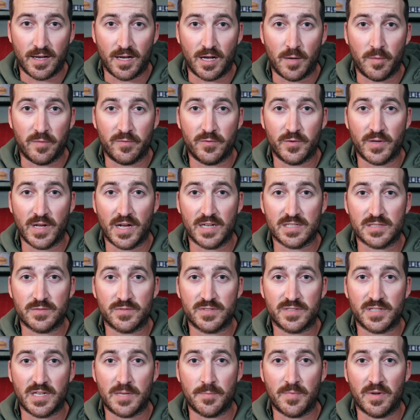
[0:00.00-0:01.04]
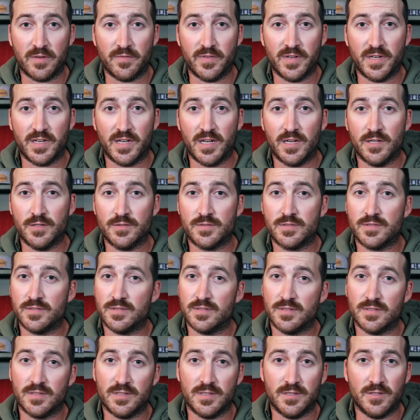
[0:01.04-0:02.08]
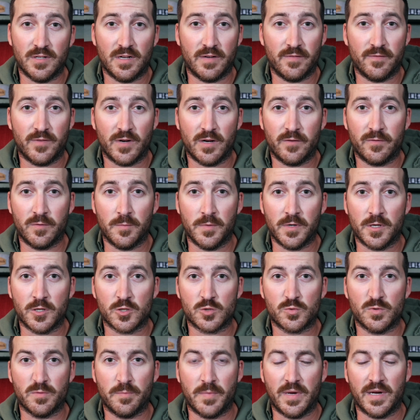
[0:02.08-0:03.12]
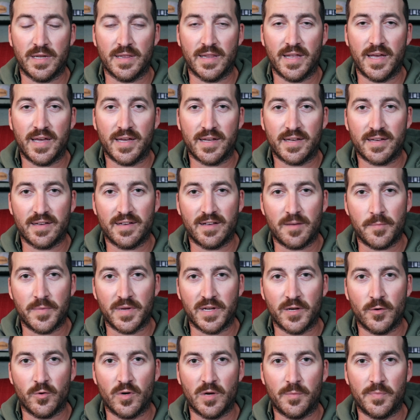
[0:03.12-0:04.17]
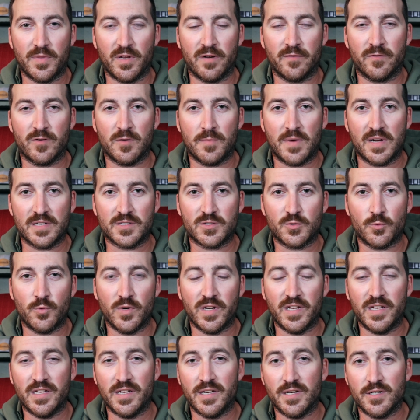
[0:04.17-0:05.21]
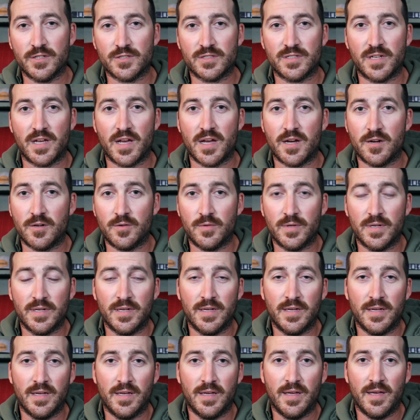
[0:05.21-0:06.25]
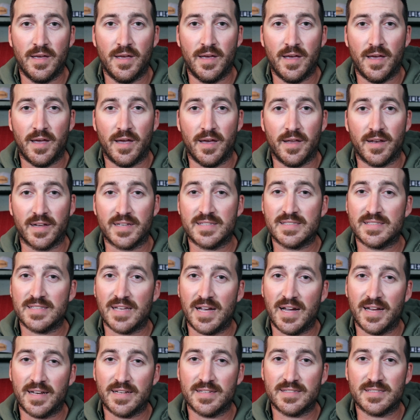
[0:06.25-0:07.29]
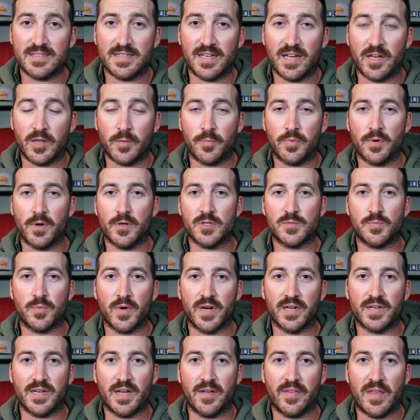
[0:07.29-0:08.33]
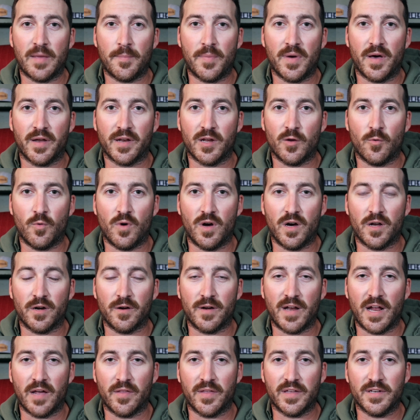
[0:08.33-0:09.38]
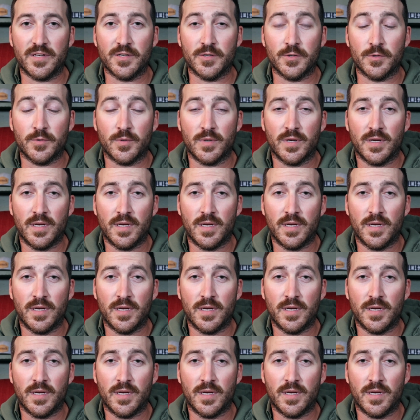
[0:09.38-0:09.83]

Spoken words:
If you guys have seen my videos, you know I'm very familiar with Smith Mountain Lake. I've been going up there for about 20 years now, and excited to see how the pros break down that body of water and how they do.